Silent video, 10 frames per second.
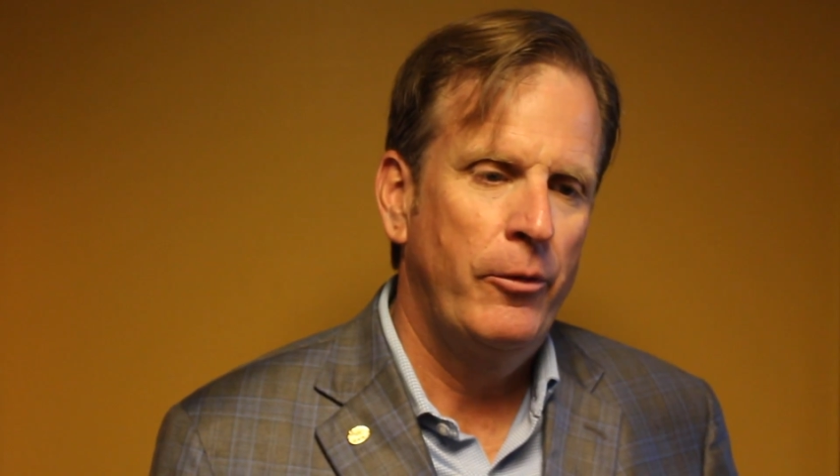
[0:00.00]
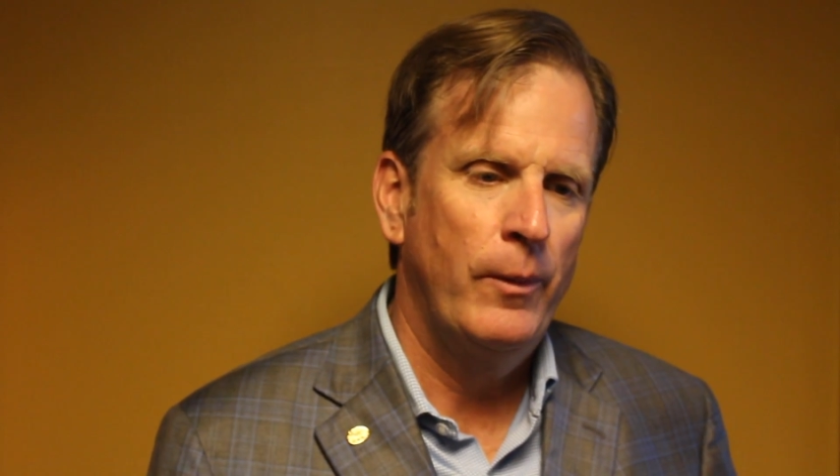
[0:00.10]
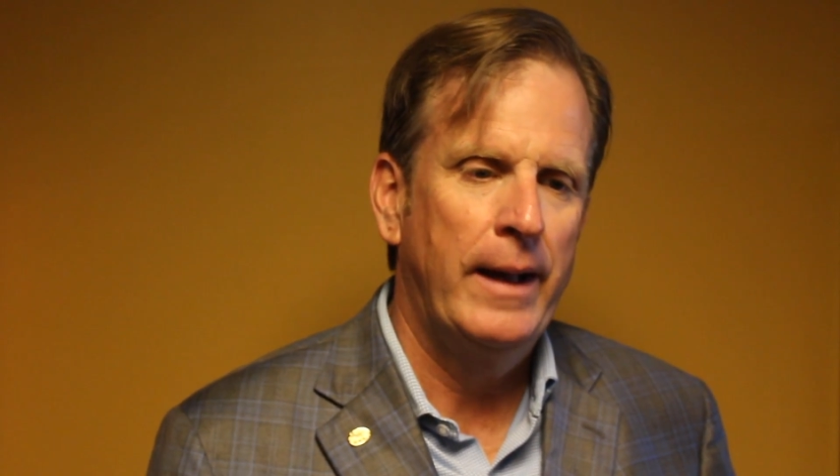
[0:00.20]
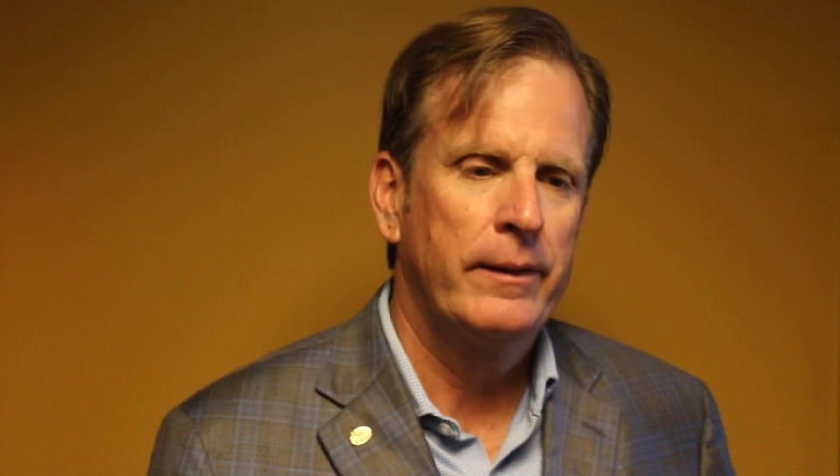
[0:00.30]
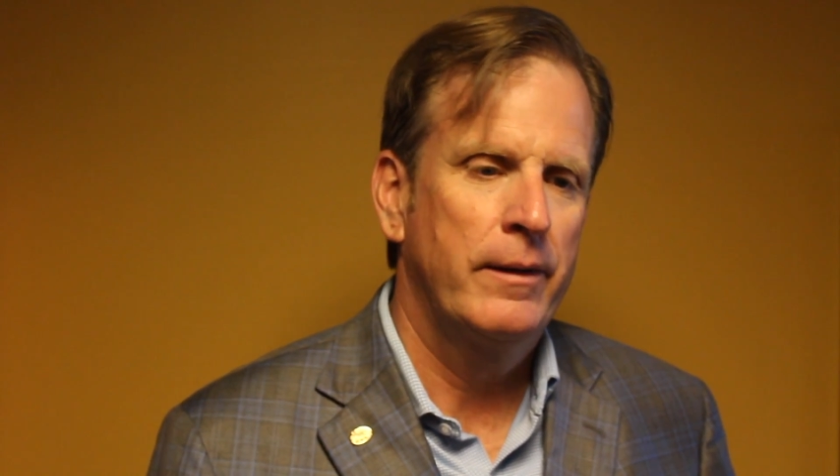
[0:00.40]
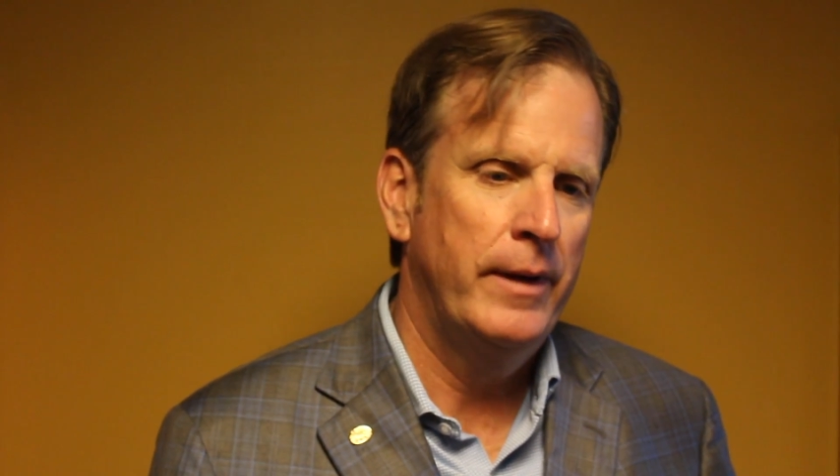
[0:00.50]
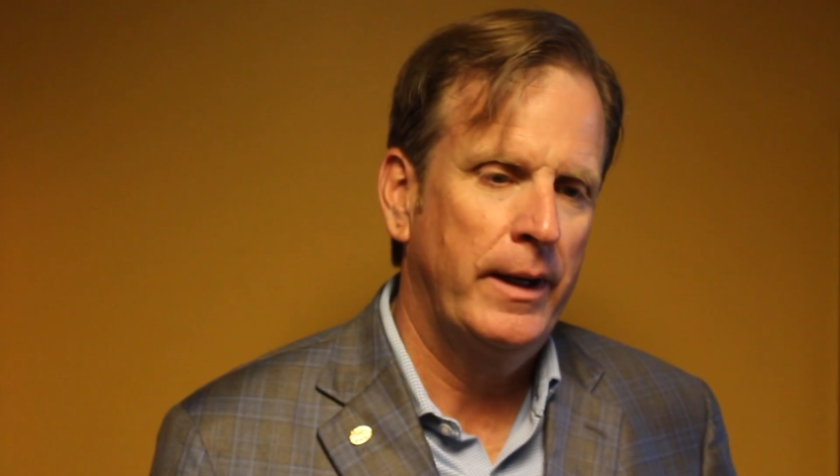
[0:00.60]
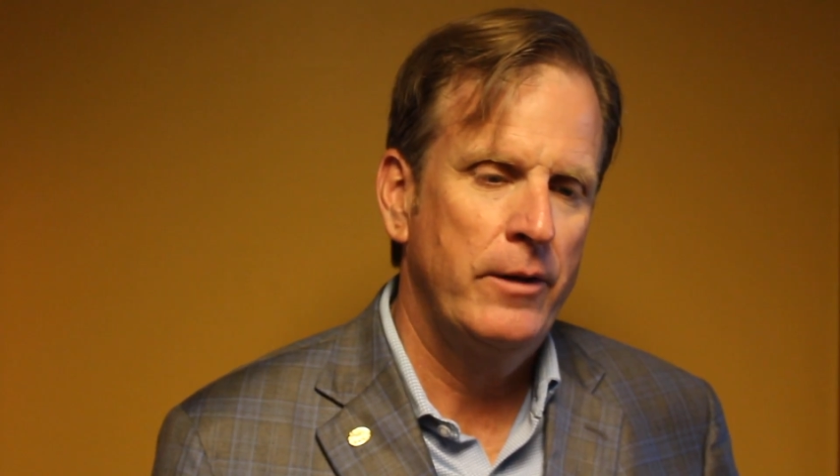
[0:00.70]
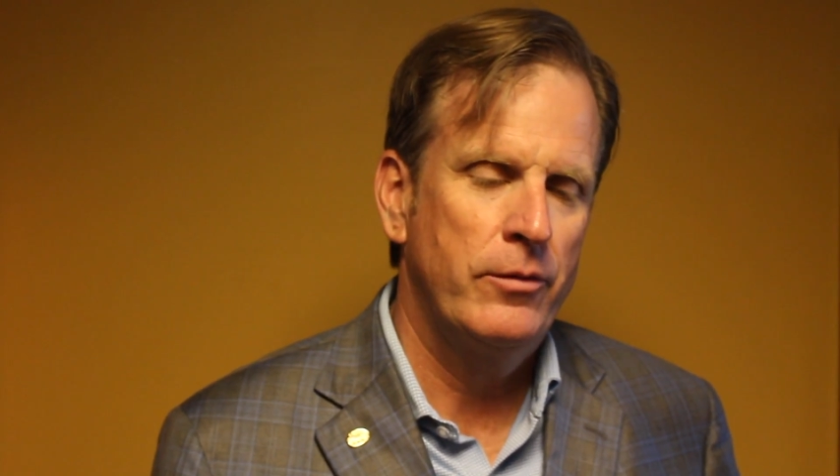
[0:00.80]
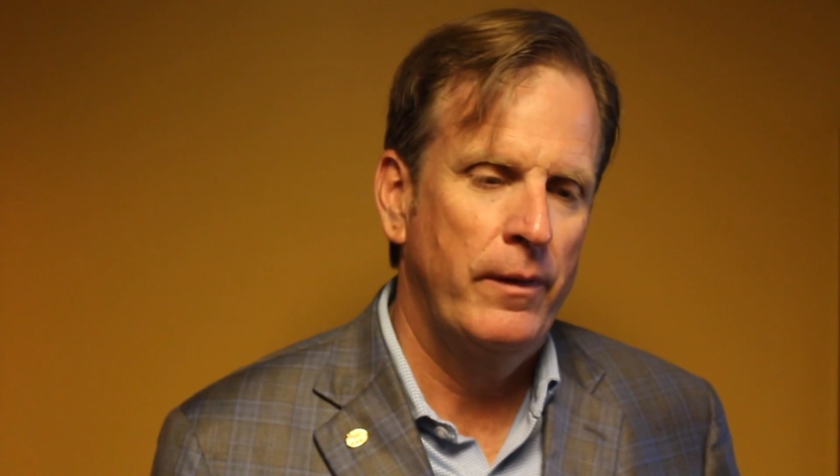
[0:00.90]
throughout
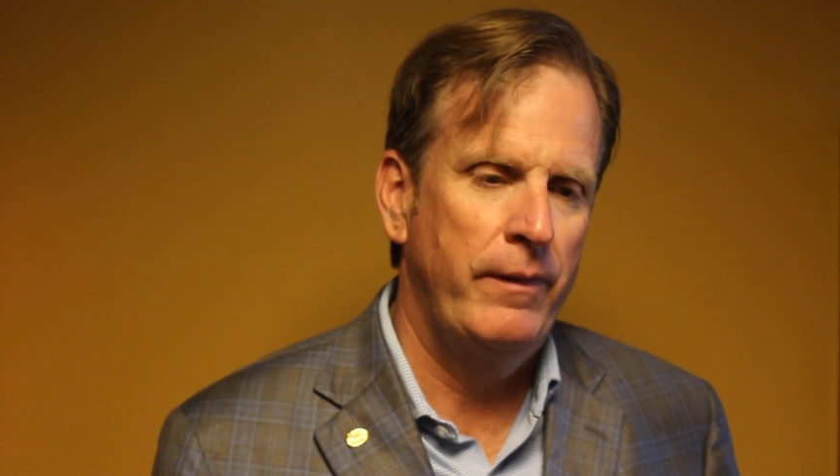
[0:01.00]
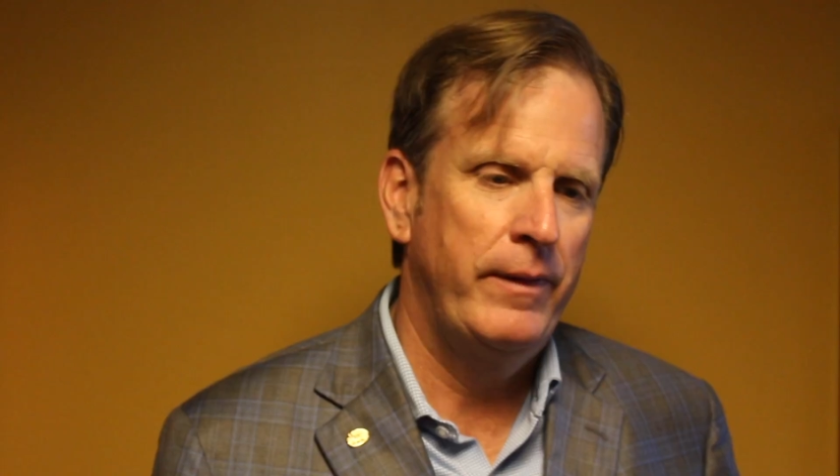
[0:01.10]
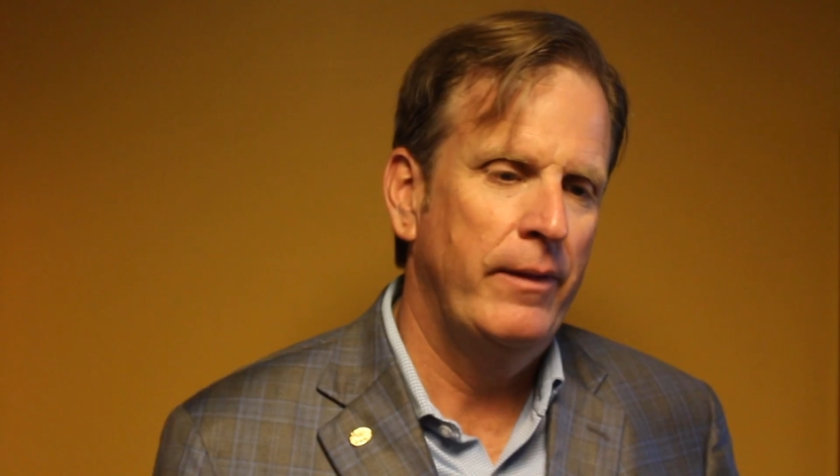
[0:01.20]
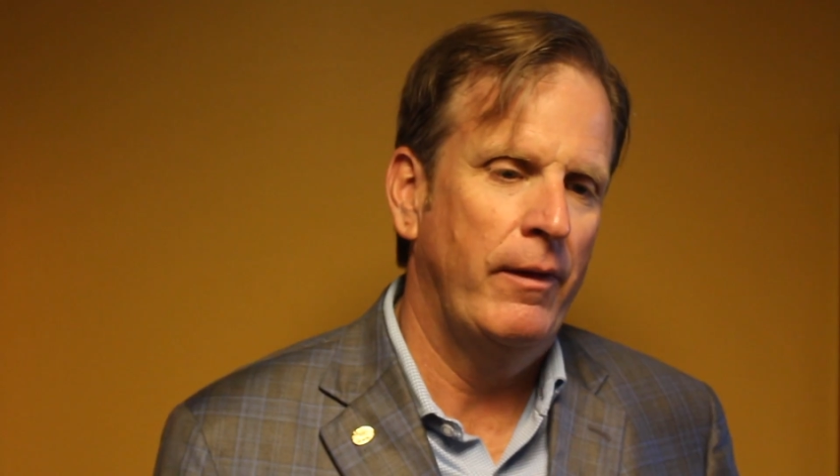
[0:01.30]
Kentucky, so I think the,